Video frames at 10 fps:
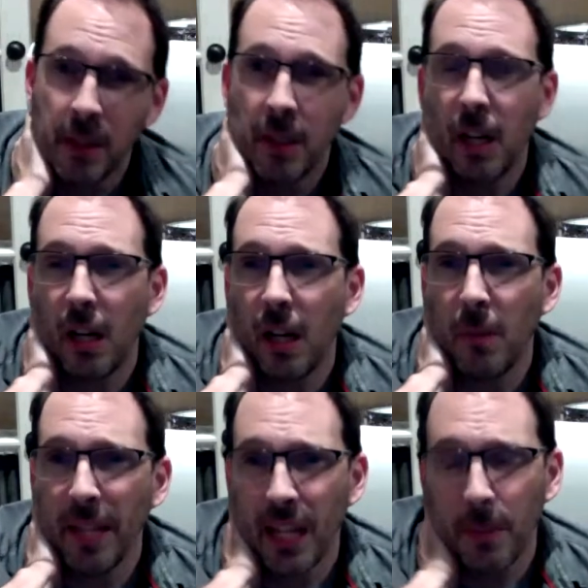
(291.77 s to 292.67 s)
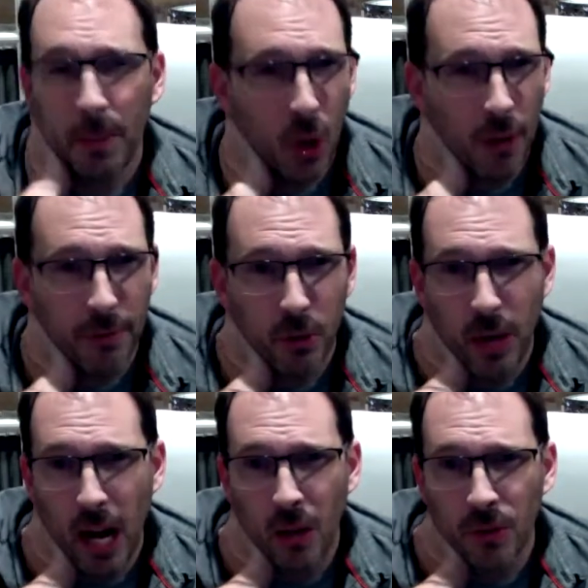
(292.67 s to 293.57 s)
and get people off the
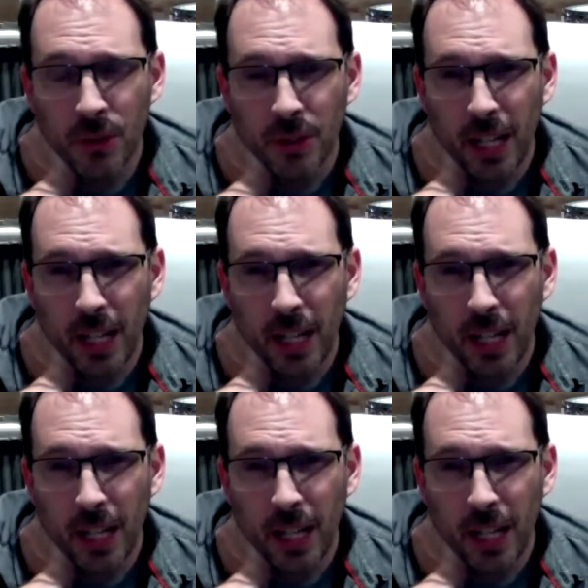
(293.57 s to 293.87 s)
ground.